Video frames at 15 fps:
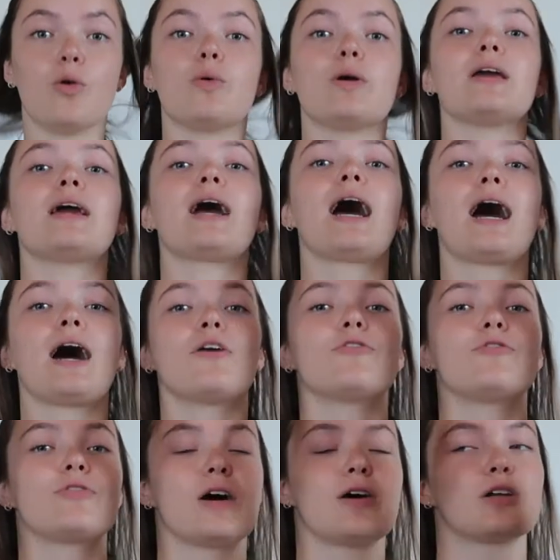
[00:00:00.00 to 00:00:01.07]
We
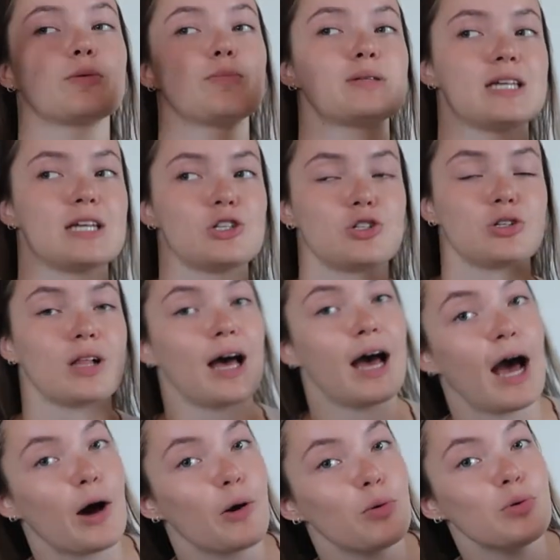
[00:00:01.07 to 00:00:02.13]
have found a potential
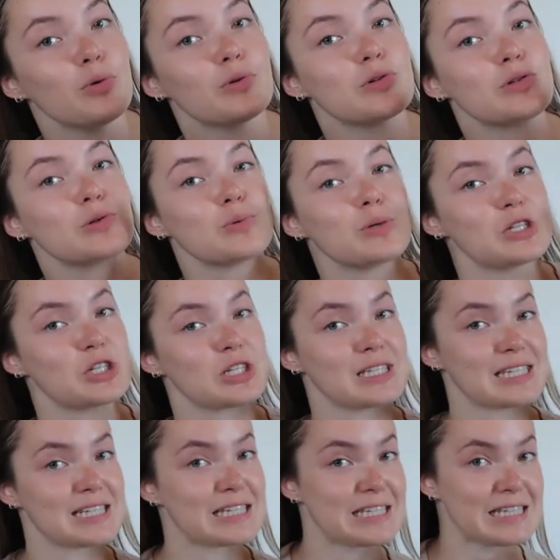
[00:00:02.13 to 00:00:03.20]
house, which
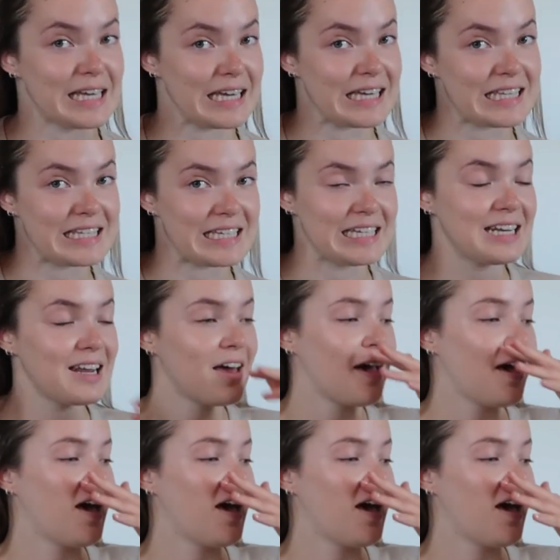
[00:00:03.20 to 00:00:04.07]
is exciting.